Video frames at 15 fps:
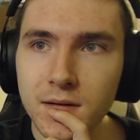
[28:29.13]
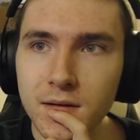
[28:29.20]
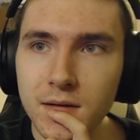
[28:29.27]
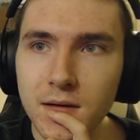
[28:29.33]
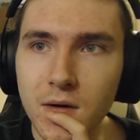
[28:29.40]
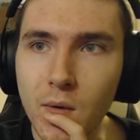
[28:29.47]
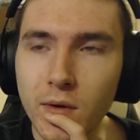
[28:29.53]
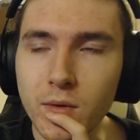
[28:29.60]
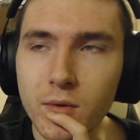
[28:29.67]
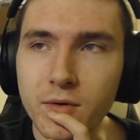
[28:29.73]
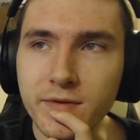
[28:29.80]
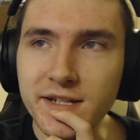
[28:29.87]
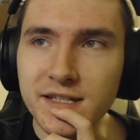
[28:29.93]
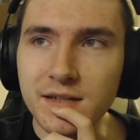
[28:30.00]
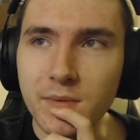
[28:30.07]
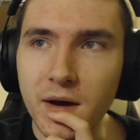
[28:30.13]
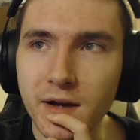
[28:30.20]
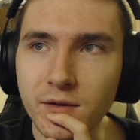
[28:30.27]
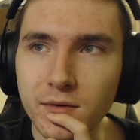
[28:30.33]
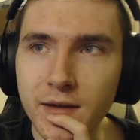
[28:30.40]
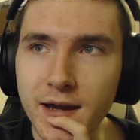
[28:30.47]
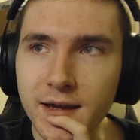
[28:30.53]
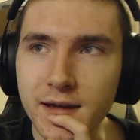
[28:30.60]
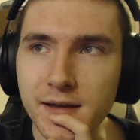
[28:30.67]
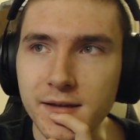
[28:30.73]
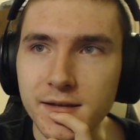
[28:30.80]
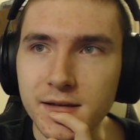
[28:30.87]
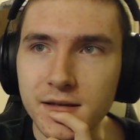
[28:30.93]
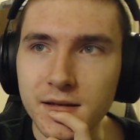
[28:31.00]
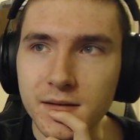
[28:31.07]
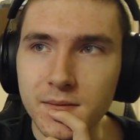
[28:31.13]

I wonder what the reason behind all that is.